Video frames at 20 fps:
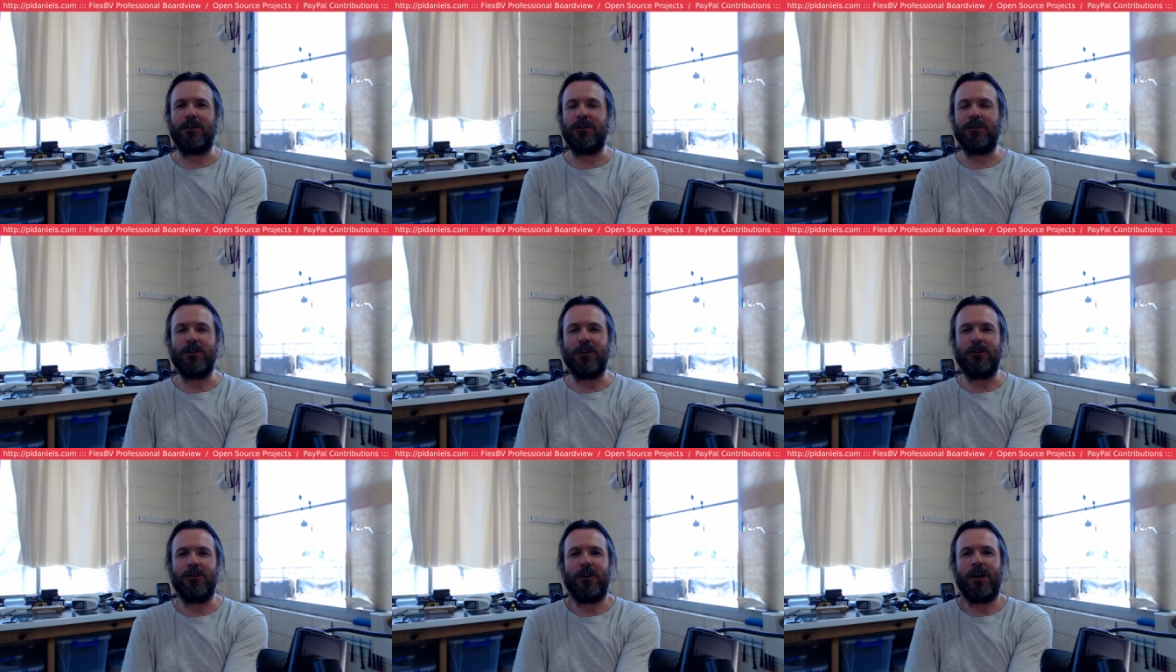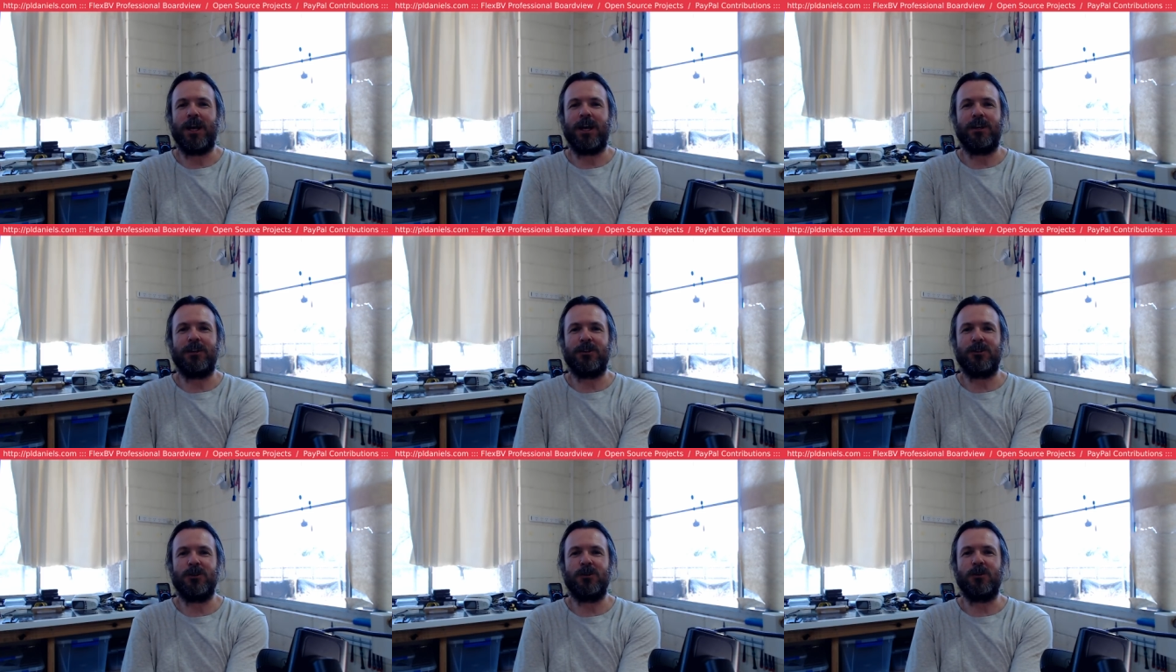You don't know how
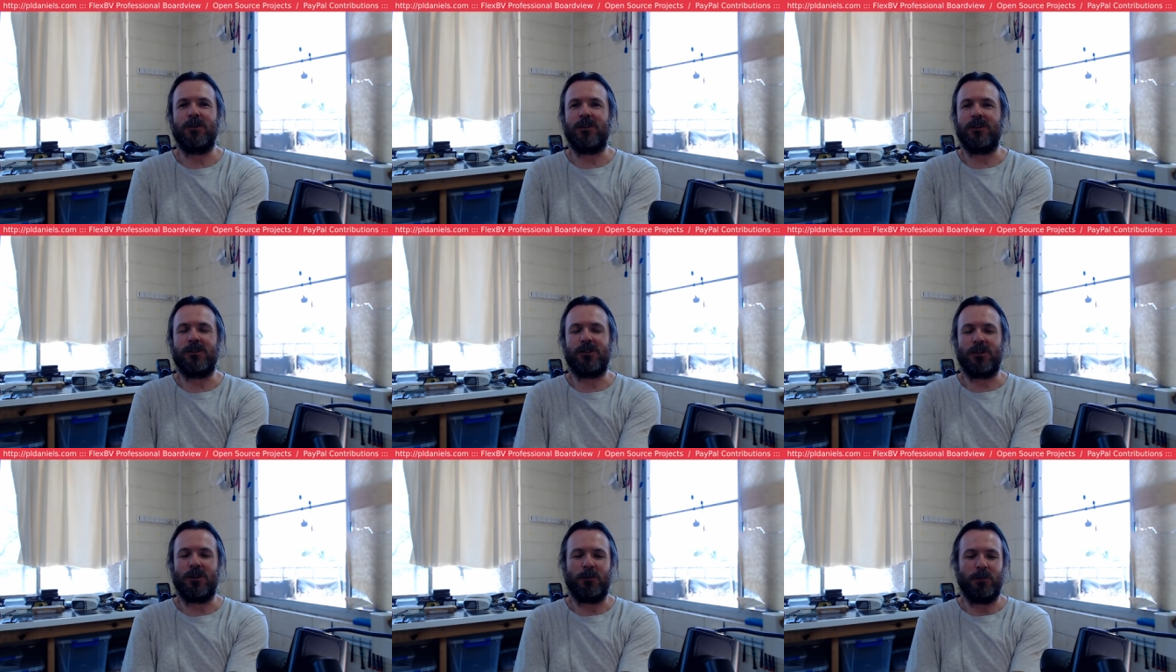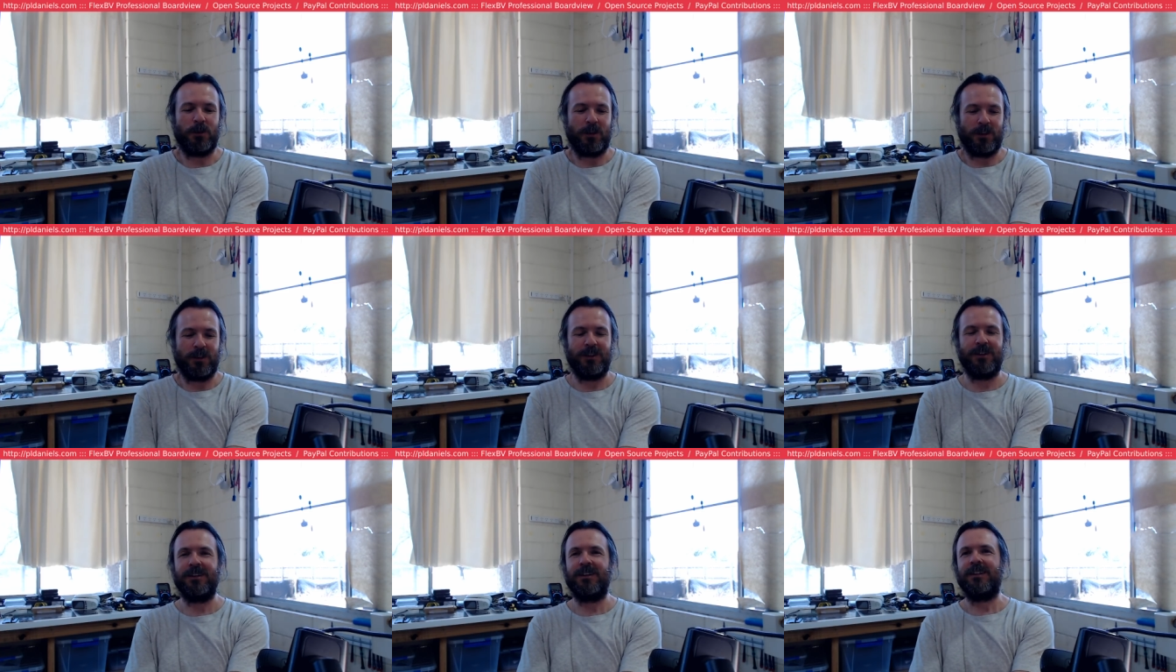to do it. Stop it.
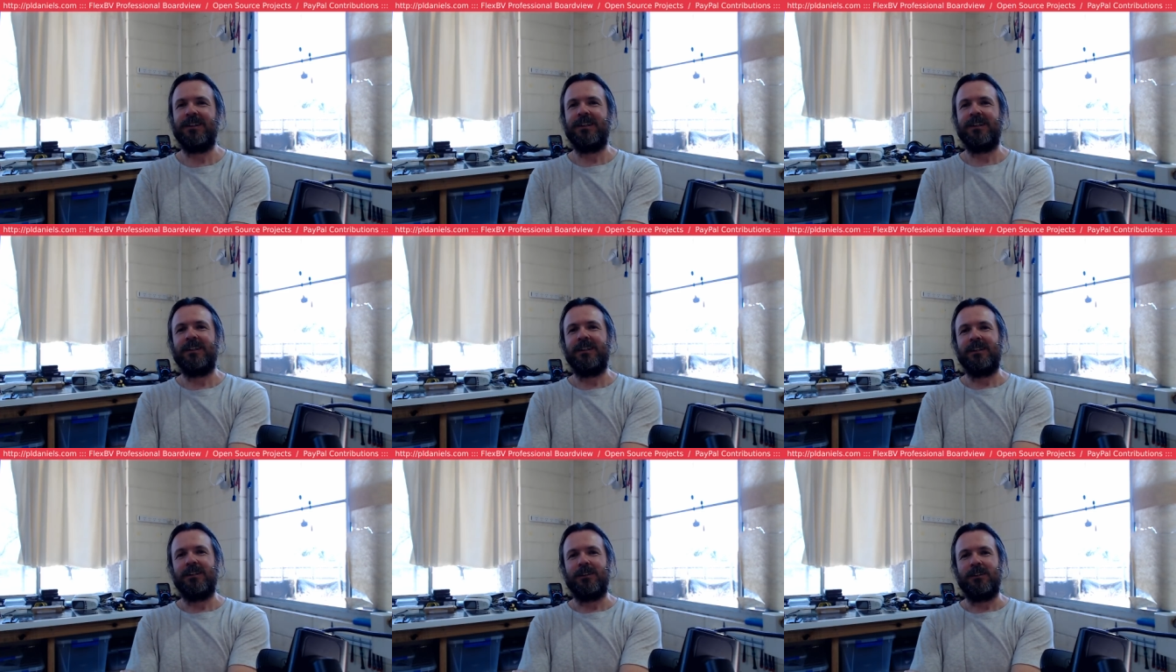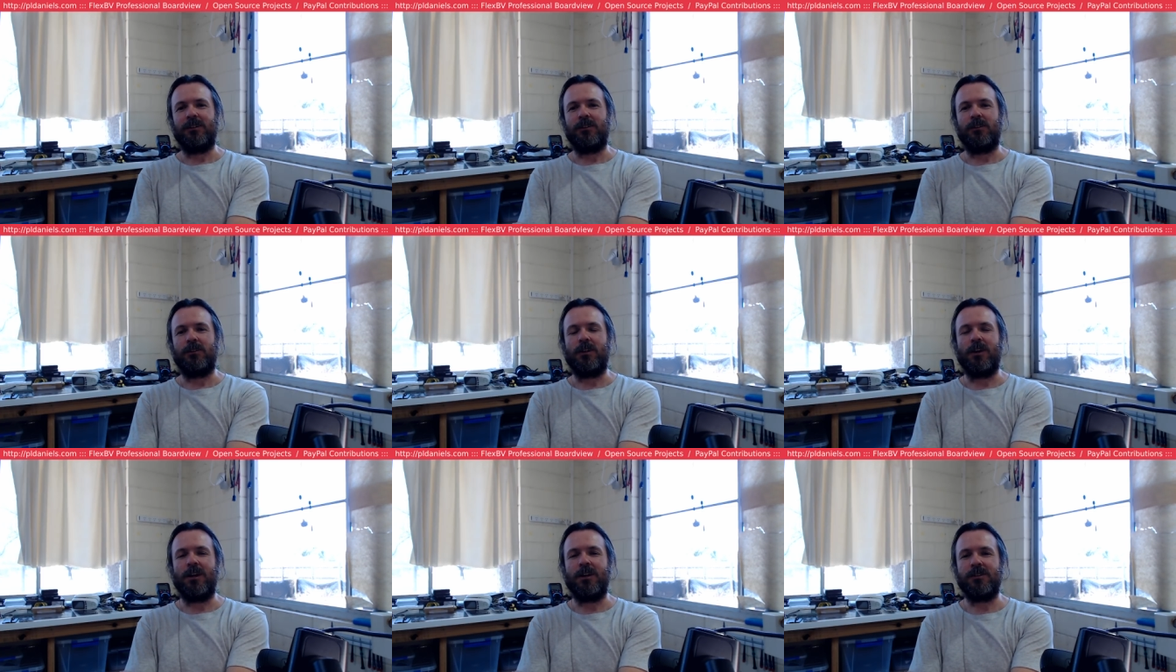
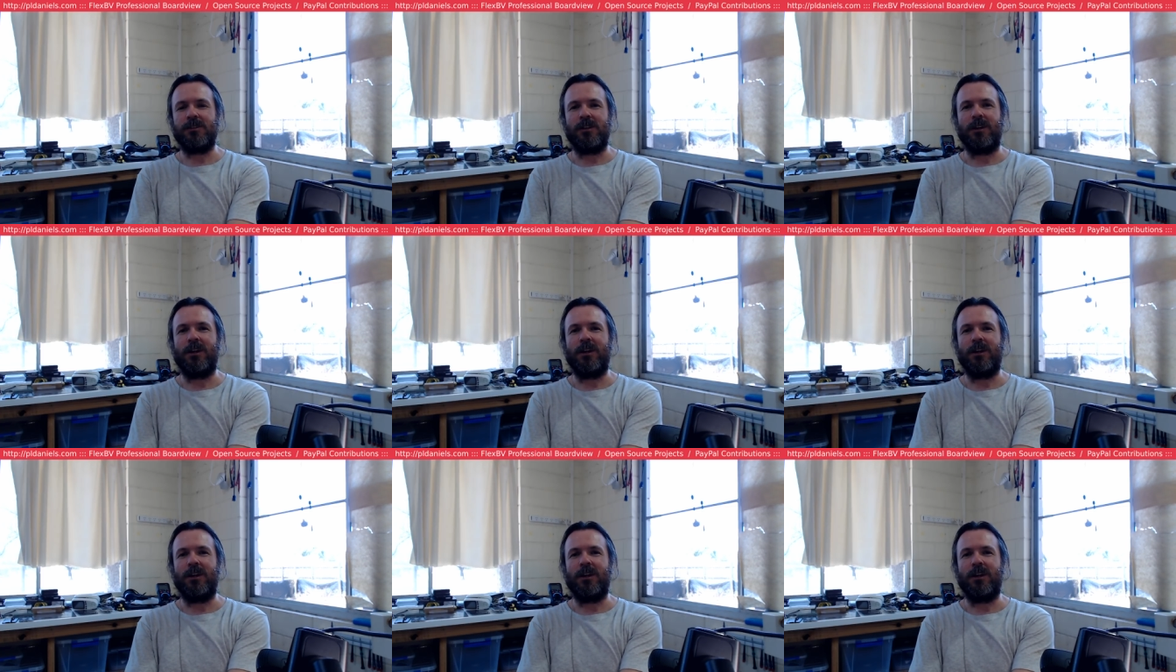You guys are